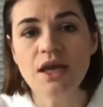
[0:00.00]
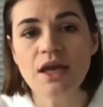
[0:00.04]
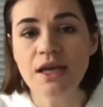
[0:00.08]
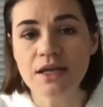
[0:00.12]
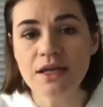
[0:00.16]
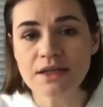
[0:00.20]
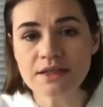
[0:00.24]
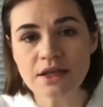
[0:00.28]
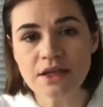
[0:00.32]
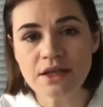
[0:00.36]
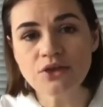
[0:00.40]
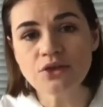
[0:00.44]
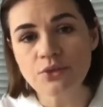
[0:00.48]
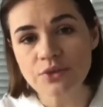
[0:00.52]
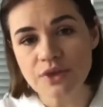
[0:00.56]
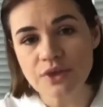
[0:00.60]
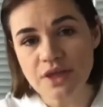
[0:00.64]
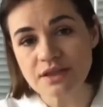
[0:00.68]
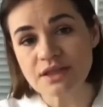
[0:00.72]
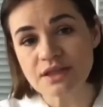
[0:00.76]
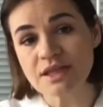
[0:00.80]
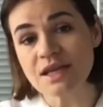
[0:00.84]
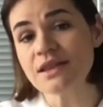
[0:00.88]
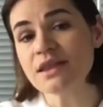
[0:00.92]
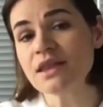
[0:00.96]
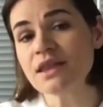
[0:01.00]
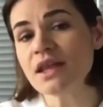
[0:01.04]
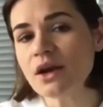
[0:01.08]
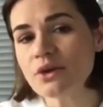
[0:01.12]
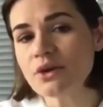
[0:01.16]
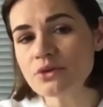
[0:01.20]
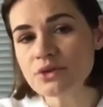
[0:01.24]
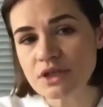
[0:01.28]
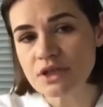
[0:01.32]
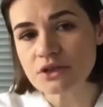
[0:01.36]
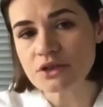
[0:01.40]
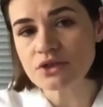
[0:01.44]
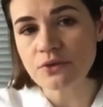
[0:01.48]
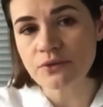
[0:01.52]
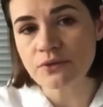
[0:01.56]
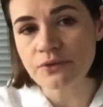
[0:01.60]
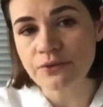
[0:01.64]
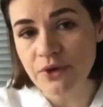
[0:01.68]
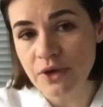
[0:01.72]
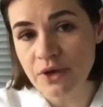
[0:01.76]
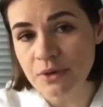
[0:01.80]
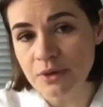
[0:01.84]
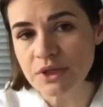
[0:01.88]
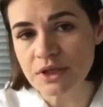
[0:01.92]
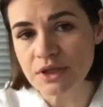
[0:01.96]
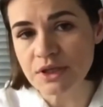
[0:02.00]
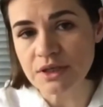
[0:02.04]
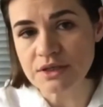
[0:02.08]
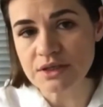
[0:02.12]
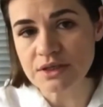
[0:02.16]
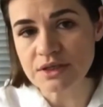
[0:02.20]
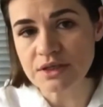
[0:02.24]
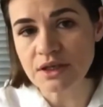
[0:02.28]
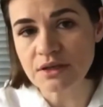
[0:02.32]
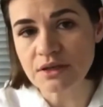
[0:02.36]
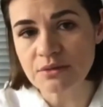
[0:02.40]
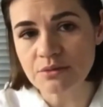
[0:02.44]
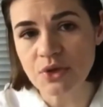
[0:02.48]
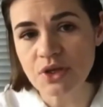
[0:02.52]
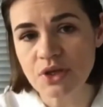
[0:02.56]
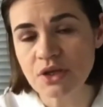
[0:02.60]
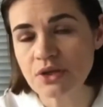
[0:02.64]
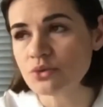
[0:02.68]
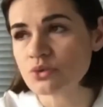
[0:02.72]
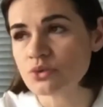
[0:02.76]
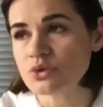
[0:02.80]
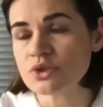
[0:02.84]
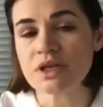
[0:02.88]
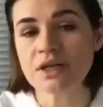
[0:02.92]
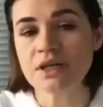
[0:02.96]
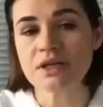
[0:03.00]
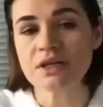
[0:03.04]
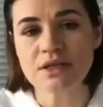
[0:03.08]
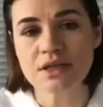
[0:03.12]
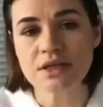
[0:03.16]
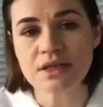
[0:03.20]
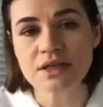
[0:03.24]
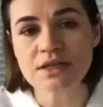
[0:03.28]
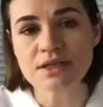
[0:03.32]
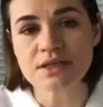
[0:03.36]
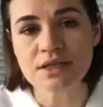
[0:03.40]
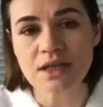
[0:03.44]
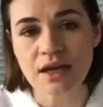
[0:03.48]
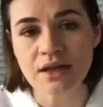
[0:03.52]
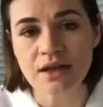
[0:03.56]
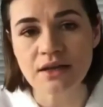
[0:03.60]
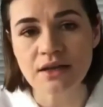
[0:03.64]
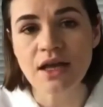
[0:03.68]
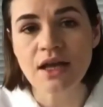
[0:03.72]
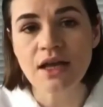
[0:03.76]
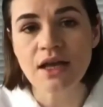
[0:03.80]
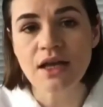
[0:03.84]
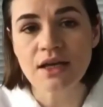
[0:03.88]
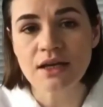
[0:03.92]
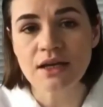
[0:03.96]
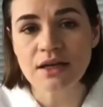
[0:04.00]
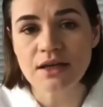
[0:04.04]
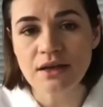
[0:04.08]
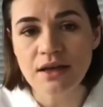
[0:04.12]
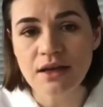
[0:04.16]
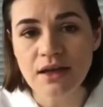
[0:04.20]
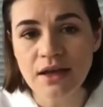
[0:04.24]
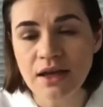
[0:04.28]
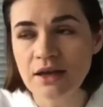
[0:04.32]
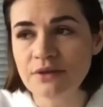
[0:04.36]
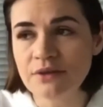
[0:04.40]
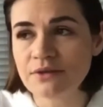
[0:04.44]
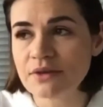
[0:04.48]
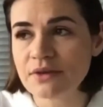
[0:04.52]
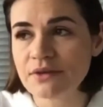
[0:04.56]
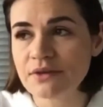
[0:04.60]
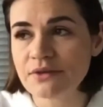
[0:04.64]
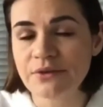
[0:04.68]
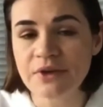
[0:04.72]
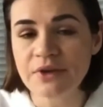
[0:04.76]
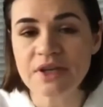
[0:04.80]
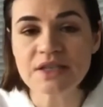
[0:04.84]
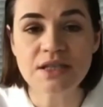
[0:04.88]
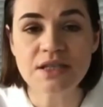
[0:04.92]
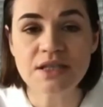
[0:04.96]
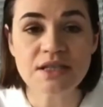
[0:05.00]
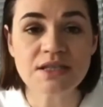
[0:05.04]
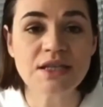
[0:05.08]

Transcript: And I know that thousands of families in Belarus and exile have faced the